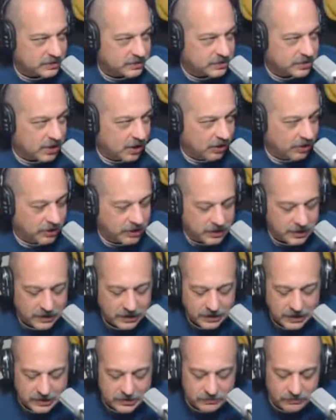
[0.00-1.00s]
Scully
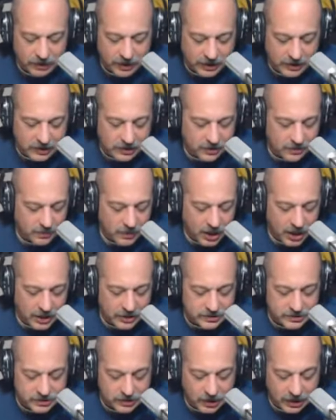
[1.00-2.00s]
is ready to come
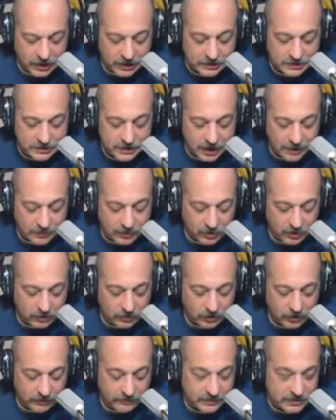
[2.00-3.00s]
on, so he's got me all
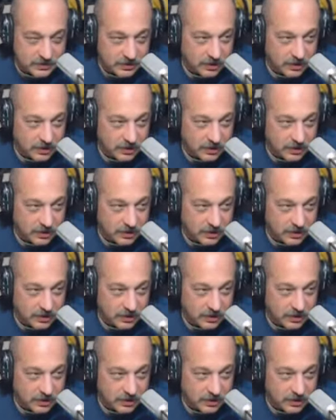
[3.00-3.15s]
nervous.